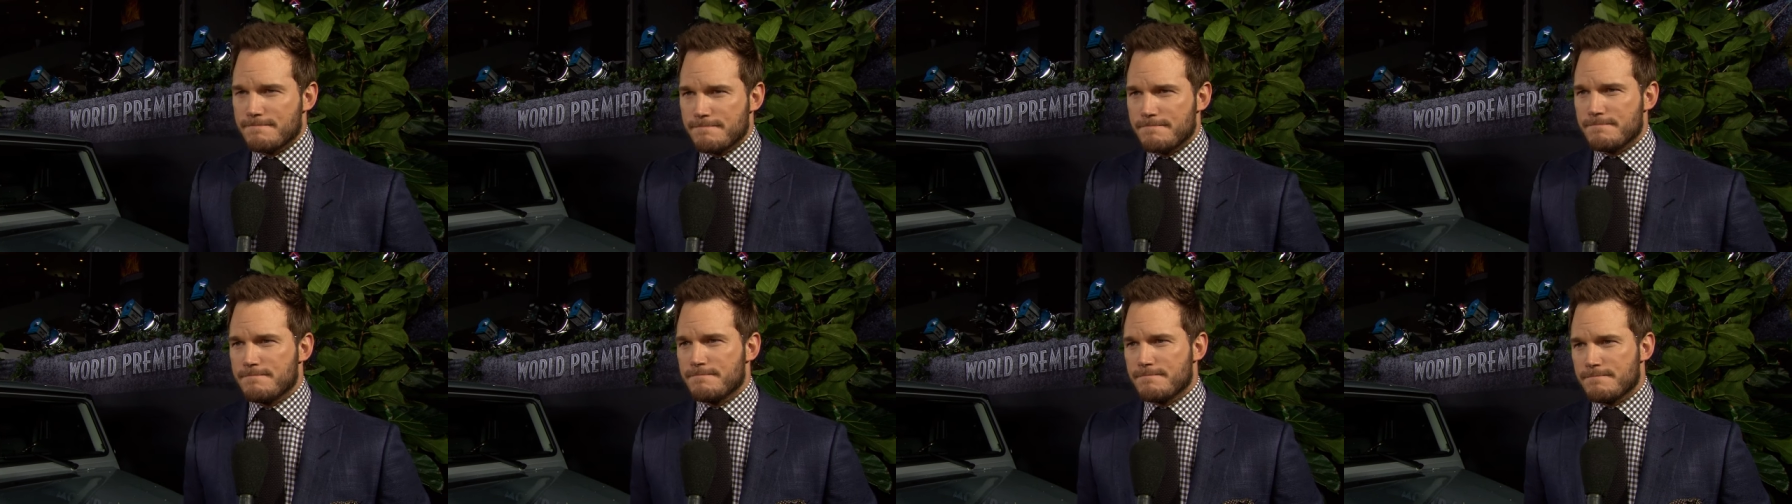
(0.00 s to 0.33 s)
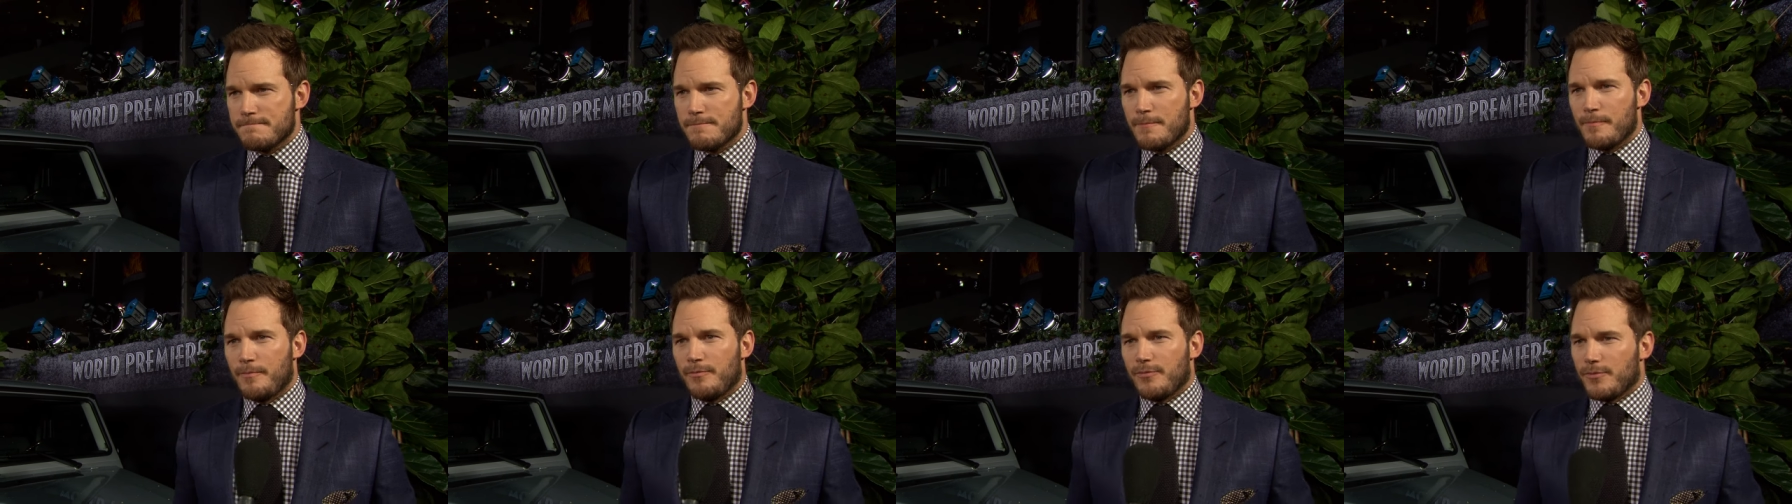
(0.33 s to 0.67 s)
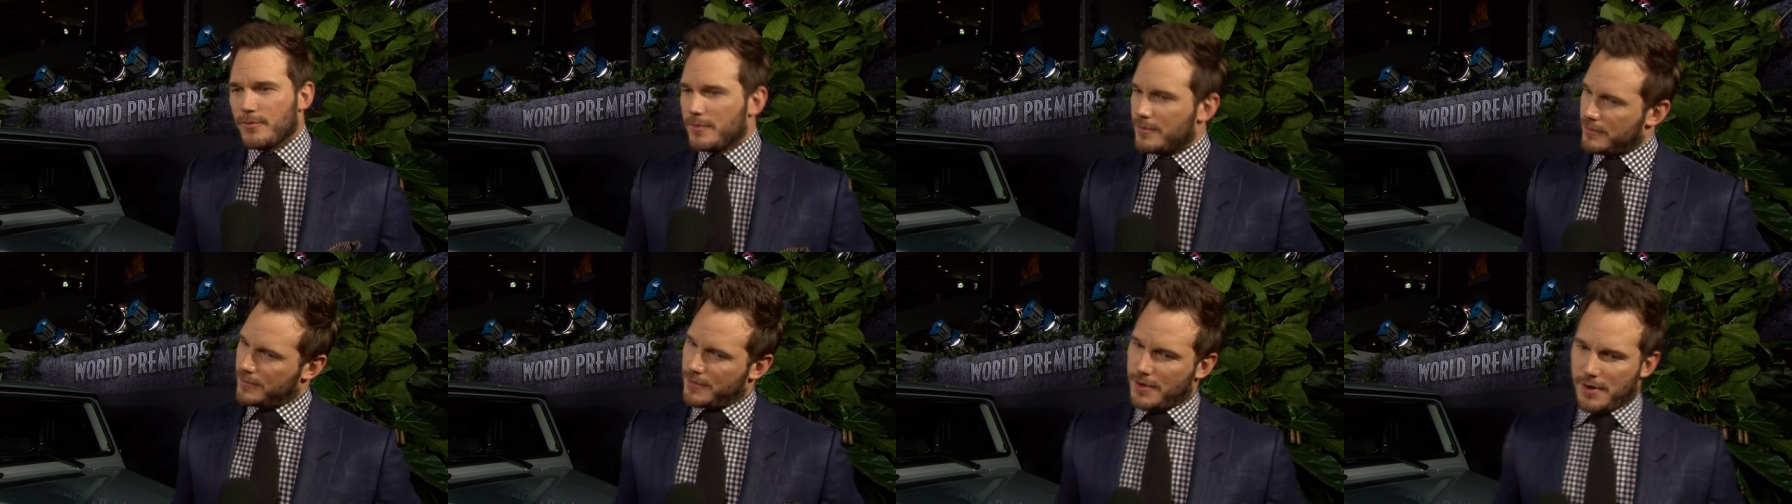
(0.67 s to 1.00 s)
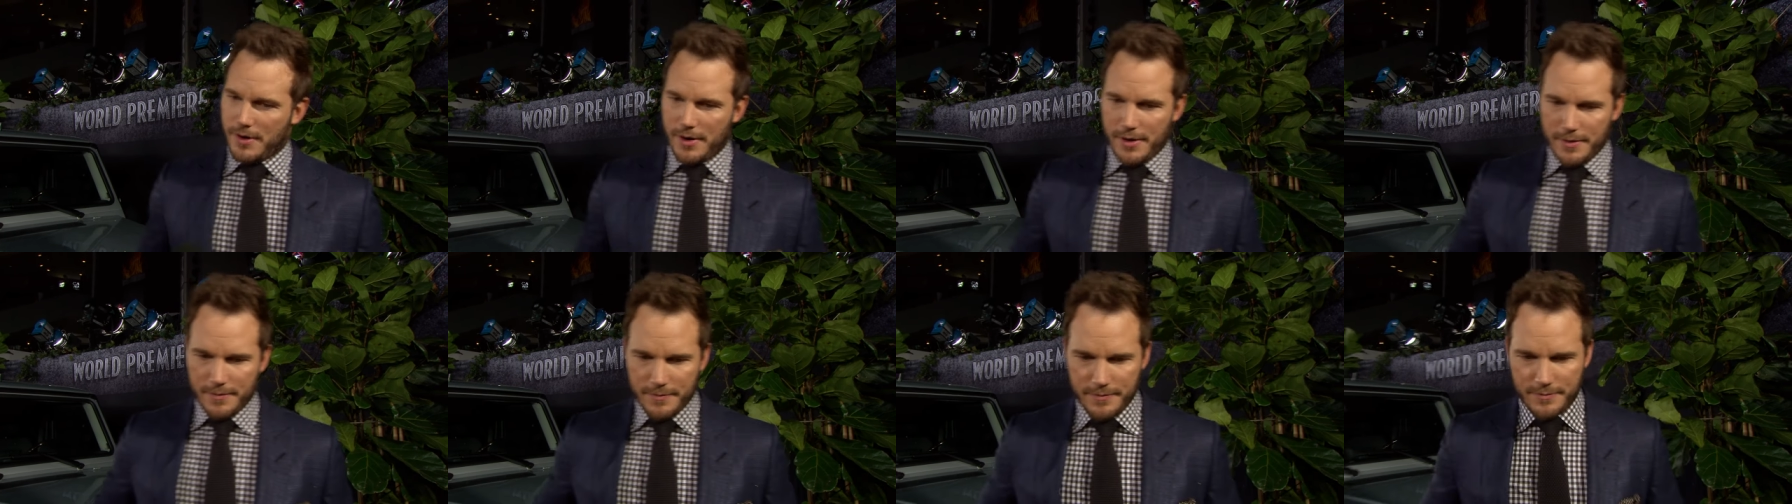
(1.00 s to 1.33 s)
Get out Go have a
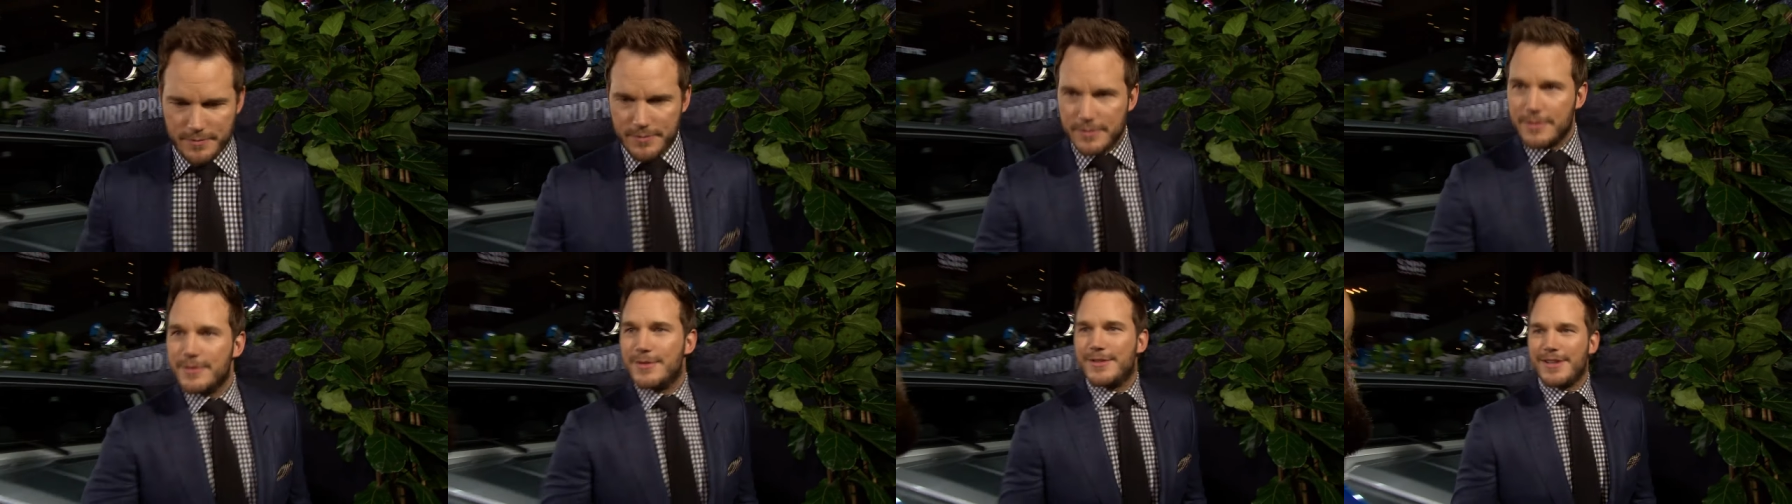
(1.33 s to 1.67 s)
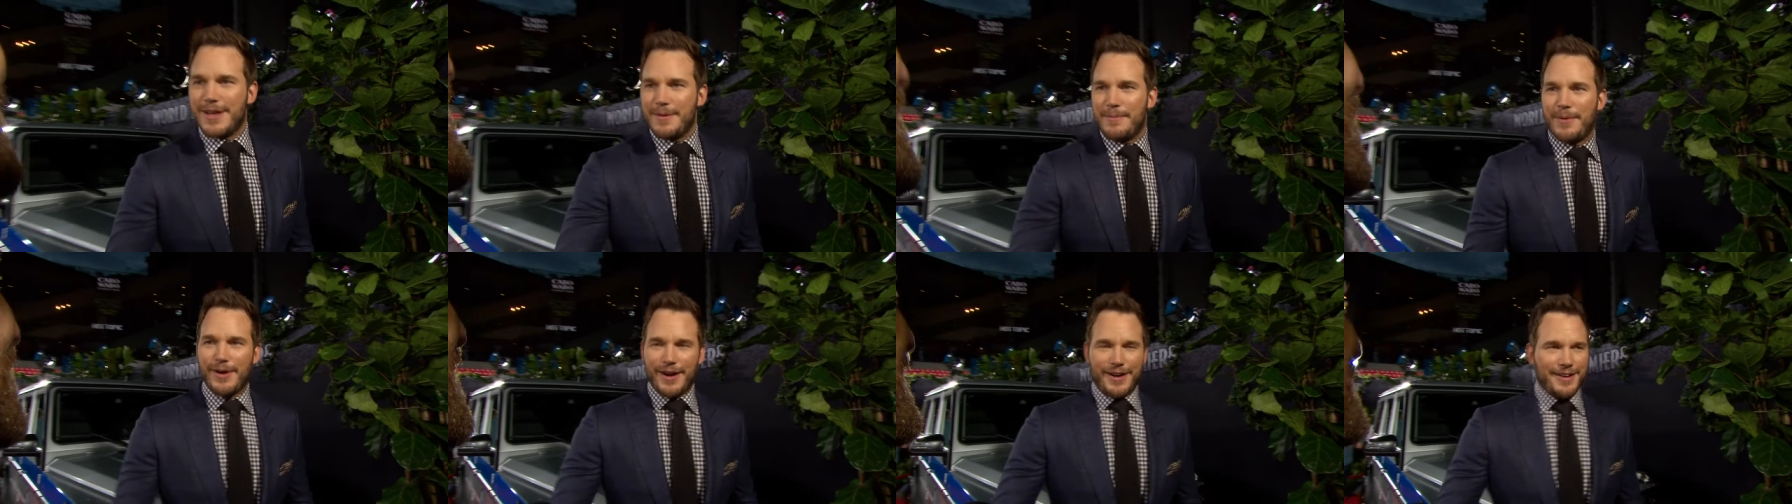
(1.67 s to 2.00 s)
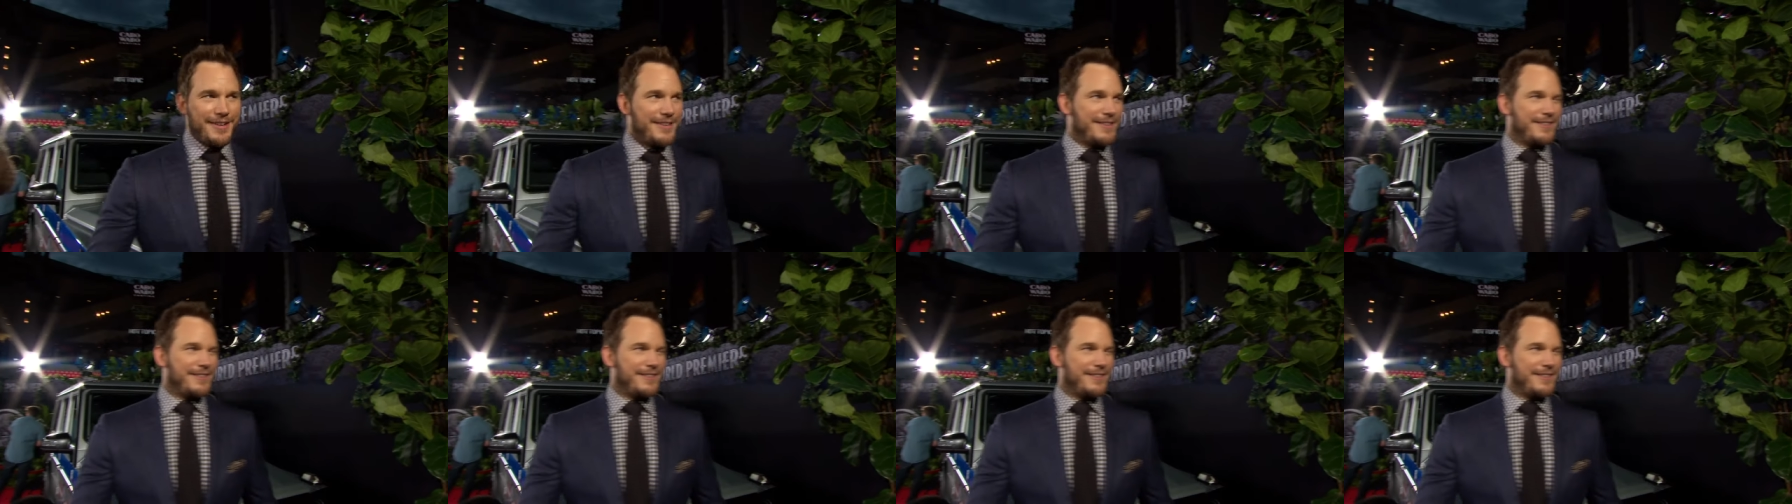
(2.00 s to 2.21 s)
great time, Chris. Great to